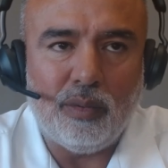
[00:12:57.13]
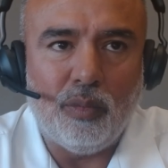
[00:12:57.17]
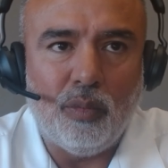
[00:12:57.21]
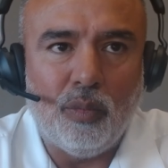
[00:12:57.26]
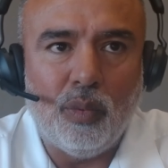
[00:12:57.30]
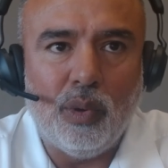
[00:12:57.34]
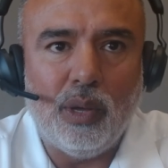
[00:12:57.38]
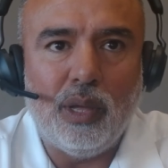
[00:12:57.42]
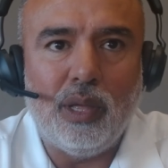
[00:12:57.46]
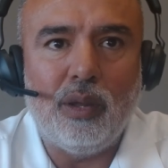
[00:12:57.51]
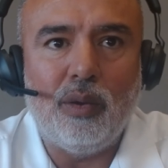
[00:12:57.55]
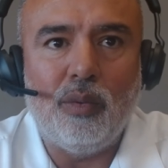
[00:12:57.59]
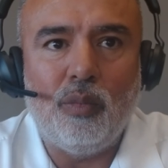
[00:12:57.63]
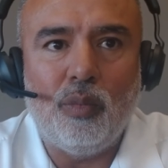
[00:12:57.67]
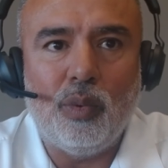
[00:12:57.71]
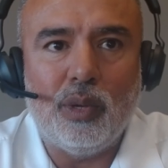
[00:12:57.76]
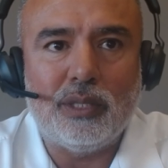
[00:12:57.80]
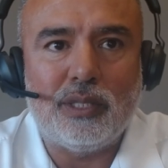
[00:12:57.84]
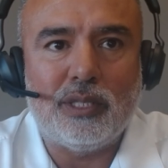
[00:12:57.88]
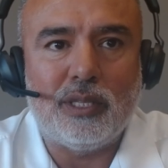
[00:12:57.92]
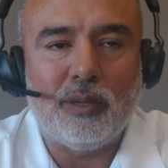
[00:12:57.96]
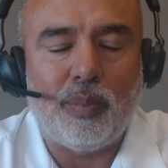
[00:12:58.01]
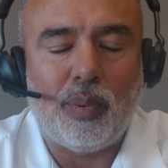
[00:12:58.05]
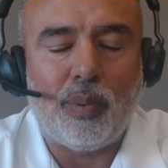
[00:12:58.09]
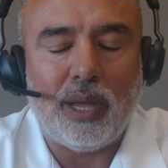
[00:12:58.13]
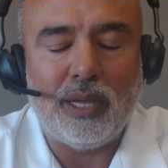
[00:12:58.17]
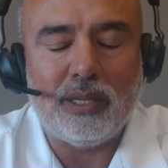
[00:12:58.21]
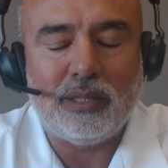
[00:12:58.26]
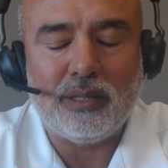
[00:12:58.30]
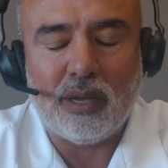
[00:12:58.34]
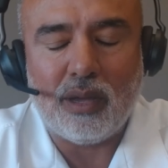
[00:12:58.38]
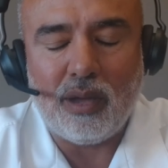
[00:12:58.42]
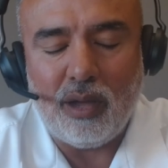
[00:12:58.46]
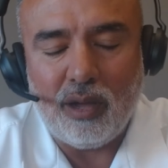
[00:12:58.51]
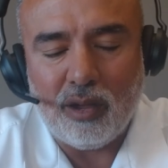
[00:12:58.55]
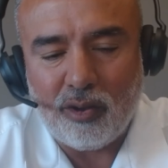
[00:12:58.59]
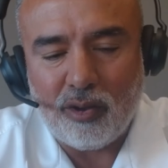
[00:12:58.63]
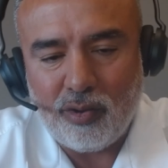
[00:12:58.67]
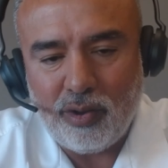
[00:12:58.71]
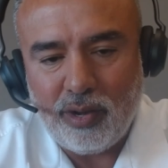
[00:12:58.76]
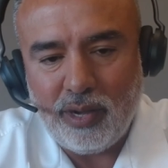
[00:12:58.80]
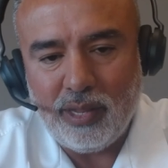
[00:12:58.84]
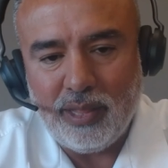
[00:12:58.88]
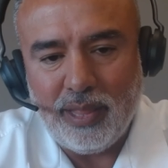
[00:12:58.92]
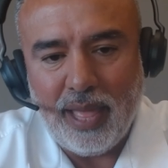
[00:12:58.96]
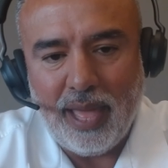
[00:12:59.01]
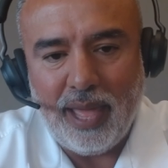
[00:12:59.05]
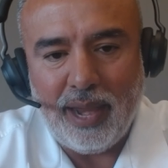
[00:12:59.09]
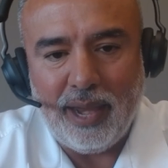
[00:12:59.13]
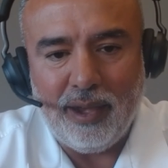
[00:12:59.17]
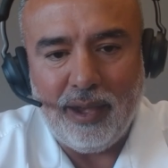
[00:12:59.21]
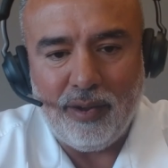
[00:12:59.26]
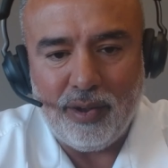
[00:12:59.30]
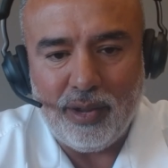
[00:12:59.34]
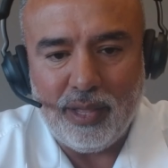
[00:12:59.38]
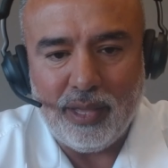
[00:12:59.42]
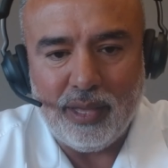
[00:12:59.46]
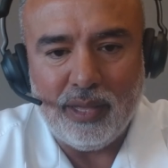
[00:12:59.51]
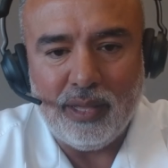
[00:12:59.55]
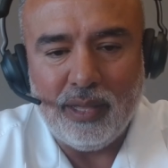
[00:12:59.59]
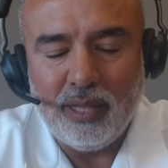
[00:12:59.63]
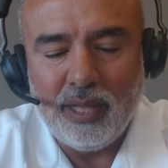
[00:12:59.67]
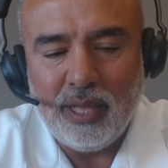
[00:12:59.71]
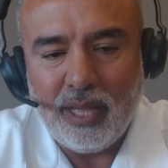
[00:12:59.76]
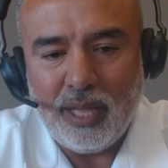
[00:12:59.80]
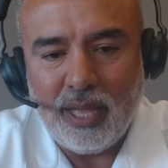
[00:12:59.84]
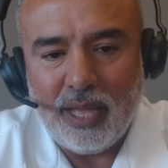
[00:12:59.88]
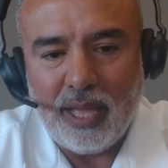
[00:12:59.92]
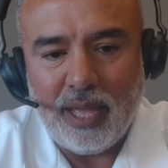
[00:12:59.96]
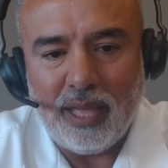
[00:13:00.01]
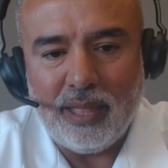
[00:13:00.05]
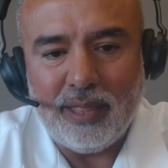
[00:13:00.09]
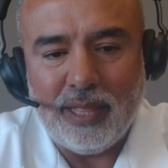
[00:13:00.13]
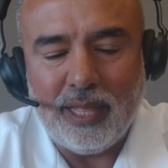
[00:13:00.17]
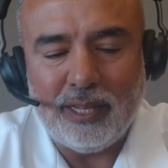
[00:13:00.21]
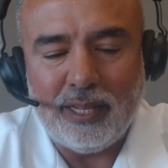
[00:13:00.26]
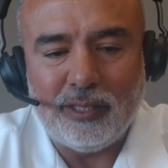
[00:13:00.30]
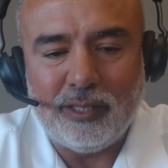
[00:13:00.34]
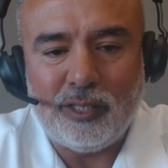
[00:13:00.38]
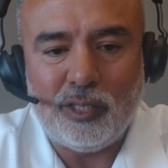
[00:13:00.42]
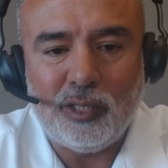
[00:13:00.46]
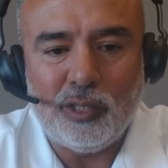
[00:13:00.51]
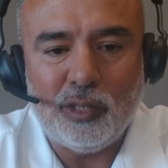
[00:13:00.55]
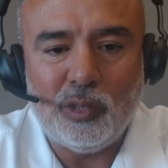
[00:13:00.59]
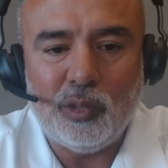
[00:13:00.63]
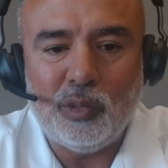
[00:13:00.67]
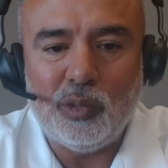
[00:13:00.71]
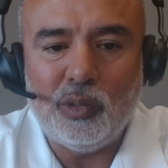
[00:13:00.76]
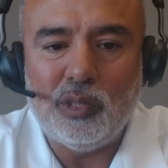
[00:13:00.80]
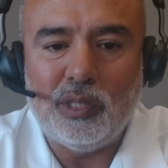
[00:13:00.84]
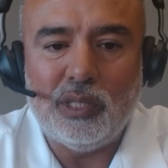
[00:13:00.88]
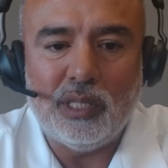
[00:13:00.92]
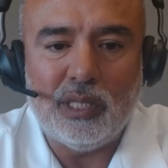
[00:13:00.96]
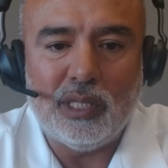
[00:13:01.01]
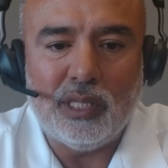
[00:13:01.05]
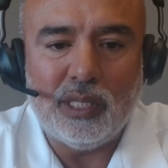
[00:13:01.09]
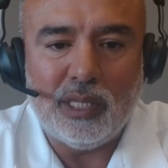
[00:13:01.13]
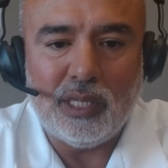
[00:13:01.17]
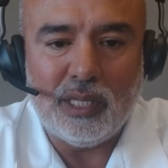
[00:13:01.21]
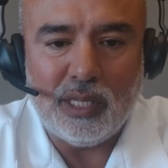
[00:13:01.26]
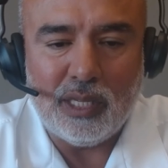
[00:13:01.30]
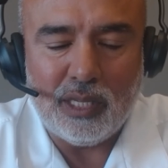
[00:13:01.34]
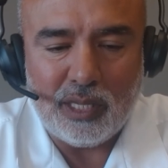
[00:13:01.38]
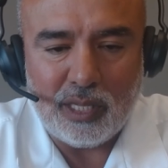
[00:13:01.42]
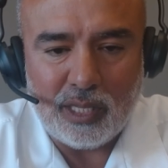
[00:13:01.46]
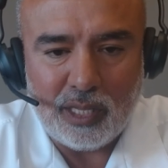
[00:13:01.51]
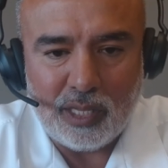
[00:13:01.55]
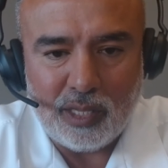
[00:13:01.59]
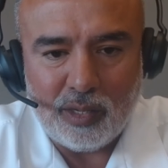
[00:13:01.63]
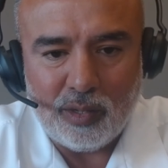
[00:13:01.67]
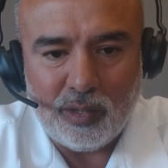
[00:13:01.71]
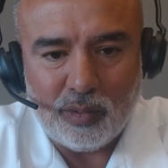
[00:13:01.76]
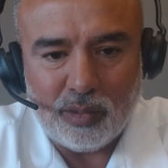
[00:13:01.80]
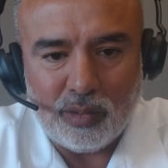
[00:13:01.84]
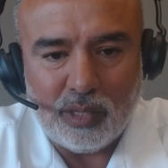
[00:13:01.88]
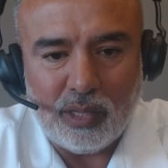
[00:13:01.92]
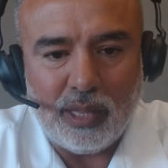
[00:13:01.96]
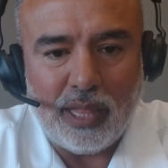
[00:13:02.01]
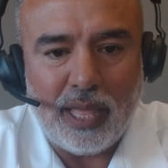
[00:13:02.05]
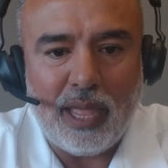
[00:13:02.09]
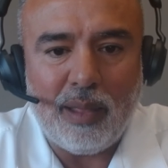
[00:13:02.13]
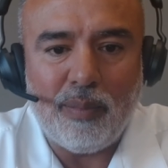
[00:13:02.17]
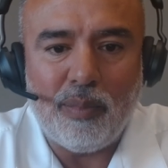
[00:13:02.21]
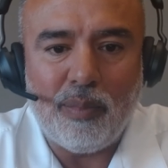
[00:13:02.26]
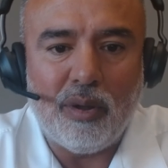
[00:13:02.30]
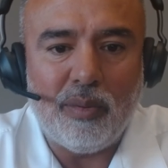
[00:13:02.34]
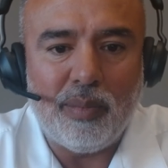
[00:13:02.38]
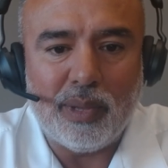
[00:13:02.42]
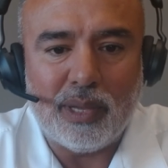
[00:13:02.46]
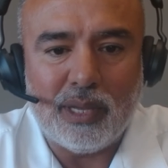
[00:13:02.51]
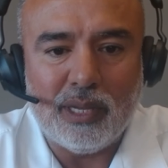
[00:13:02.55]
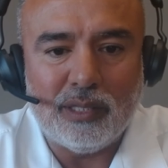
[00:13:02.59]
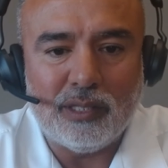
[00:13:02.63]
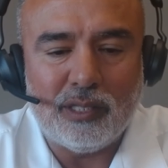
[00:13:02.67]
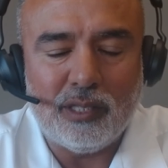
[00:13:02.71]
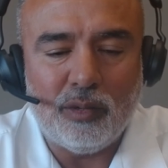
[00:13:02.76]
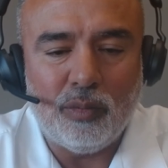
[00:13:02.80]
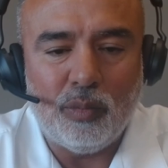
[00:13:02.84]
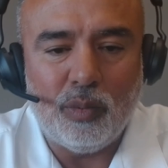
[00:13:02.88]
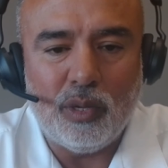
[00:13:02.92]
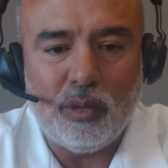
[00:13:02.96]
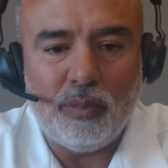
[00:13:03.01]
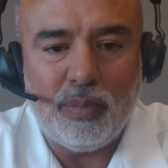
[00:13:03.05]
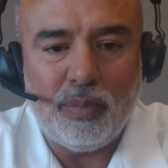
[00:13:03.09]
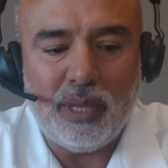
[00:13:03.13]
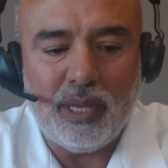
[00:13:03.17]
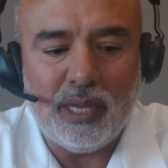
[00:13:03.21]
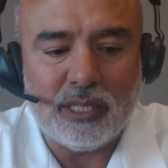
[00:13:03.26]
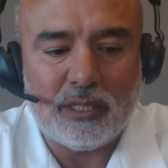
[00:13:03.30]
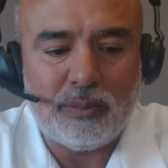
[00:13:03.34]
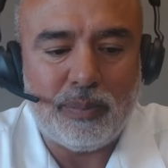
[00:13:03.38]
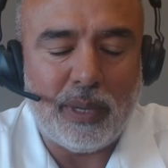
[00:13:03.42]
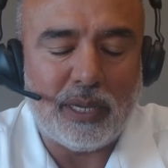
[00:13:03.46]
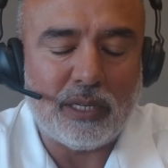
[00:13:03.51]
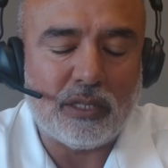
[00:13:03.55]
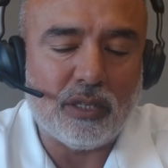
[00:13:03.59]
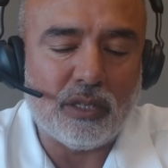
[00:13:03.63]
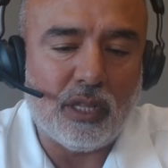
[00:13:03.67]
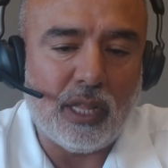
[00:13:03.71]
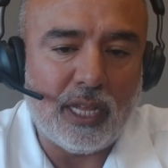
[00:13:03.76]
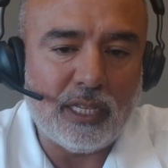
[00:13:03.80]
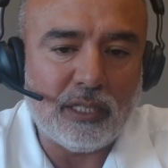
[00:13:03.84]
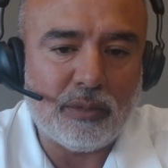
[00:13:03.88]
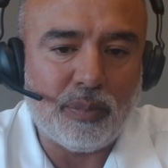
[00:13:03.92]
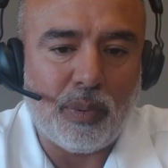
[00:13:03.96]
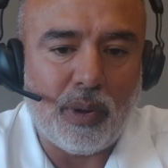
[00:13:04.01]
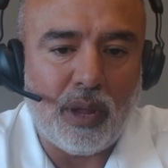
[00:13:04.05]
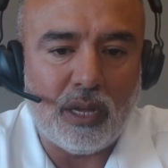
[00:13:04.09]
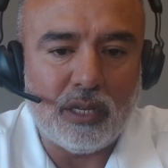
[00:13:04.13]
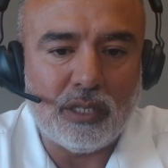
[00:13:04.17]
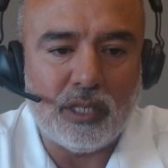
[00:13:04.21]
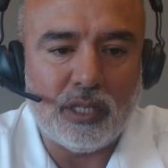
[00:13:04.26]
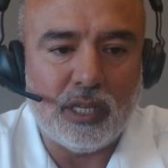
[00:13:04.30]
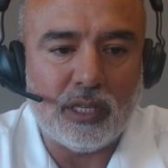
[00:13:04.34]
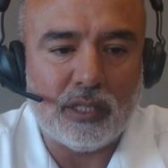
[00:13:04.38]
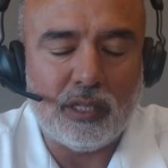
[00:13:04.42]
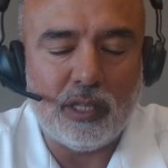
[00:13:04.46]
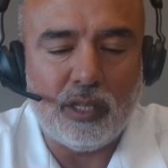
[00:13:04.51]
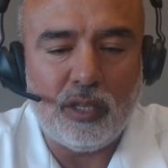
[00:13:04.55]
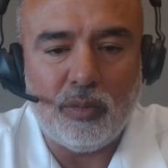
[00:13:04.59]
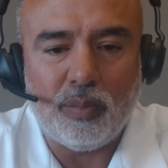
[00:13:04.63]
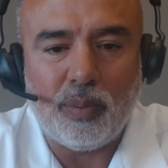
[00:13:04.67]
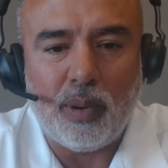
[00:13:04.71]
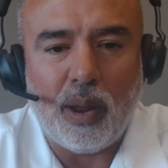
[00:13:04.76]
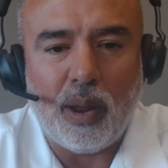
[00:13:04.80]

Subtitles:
what's the price of concrete in that area? And then two, the labor, because it would be a specialized project that you